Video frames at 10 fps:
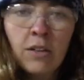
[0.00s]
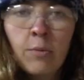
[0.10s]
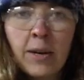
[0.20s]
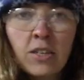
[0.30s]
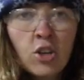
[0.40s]
a little
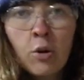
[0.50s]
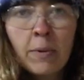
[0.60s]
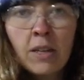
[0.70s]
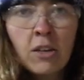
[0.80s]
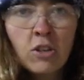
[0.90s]
bit of soap
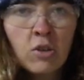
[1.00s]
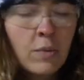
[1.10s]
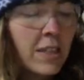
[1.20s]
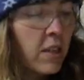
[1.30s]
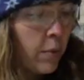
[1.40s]
and then you just
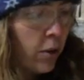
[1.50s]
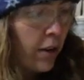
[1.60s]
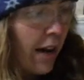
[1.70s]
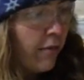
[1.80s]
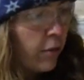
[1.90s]
rinse it real
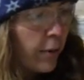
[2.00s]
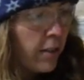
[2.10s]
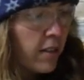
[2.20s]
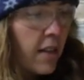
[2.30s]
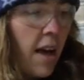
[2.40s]
good
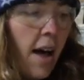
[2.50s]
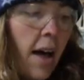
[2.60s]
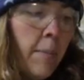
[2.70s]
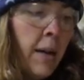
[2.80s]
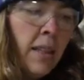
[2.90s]
afterwards.
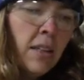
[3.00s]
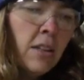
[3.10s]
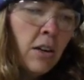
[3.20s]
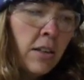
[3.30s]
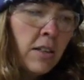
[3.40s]
Um, and then
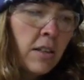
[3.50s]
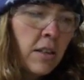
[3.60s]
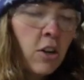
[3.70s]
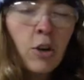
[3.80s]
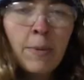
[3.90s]
there is
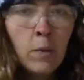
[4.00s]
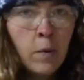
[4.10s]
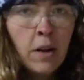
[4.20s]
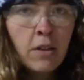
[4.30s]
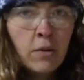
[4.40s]
there could have been
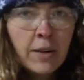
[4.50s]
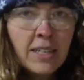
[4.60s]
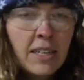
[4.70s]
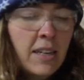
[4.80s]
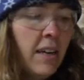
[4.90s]
one other
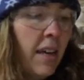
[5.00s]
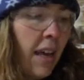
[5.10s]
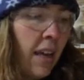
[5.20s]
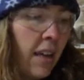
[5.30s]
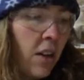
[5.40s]
reason
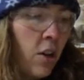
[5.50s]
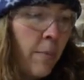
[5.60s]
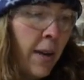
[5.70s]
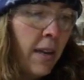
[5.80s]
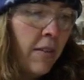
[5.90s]
and it could have
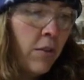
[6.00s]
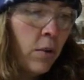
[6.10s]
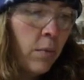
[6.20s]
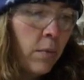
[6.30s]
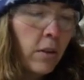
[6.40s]
been if
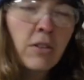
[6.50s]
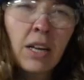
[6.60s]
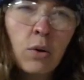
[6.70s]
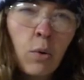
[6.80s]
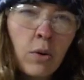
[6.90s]
you're you
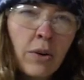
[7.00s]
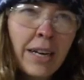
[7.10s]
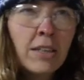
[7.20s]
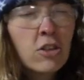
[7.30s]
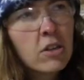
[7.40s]
said quarter
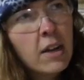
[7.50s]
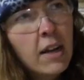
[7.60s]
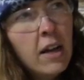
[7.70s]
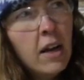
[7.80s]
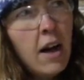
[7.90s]
inch.
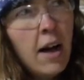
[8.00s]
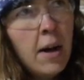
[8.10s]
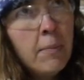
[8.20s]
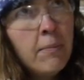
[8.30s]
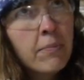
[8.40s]

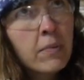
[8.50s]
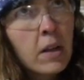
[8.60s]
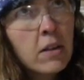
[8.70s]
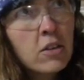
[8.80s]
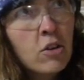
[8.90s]
Um,
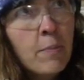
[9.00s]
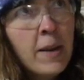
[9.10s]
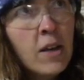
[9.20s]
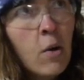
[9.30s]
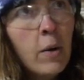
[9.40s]
so
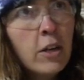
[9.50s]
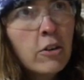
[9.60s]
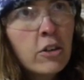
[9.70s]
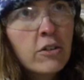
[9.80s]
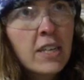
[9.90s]
depending on what
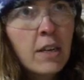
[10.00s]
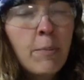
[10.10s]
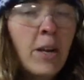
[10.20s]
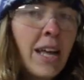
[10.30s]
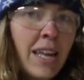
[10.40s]
you're using to
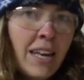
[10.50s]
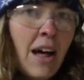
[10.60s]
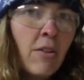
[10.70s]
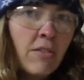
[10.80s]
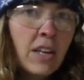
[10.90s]
put it in and
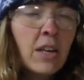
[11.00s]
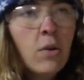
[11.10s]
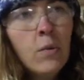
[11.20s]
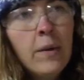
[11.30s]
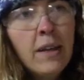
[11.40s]
out of the
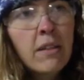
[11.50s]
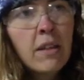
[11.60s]
kiln with